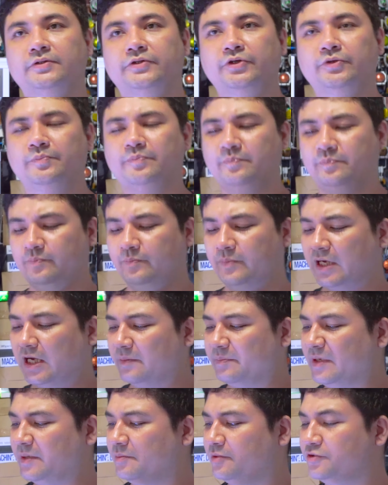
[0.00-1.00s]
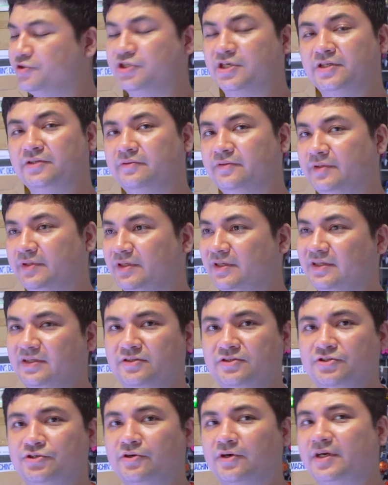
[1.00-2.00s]
Do Are people generally
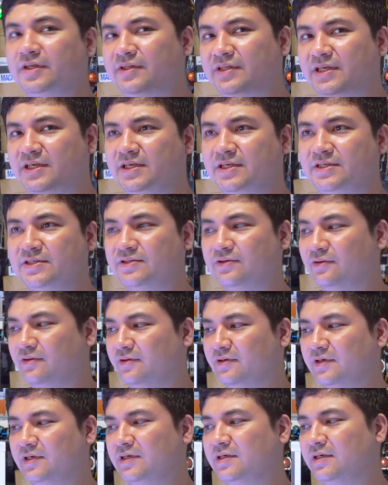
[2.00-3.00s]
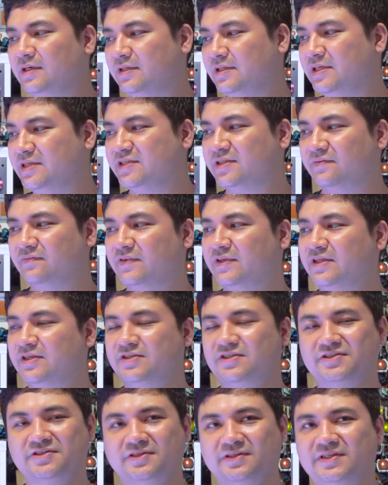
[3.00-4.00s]
enjoying these, or are these something
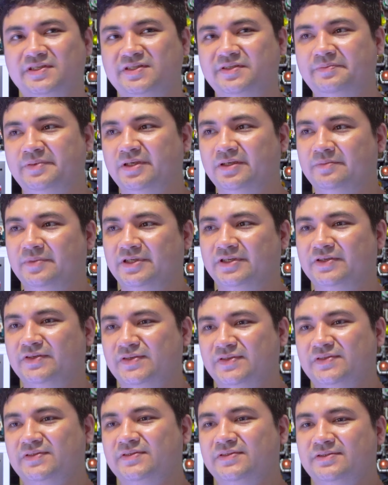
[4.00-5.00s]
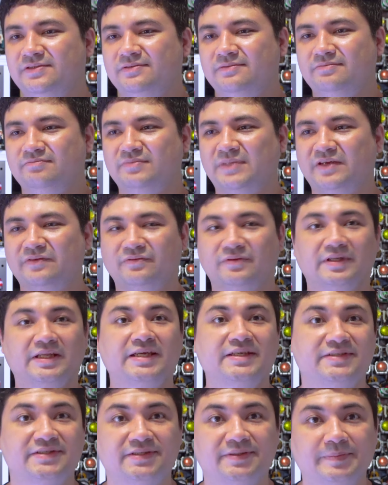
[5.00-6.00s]
that's just gonna disappear because everyone
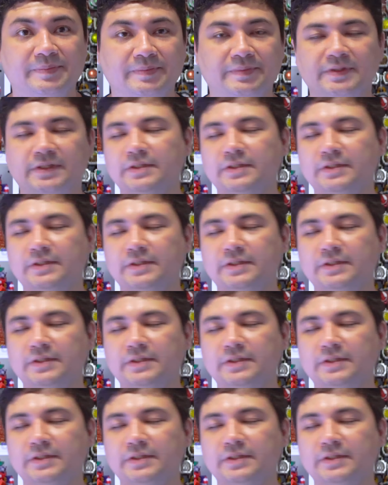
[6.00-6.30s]
hates them?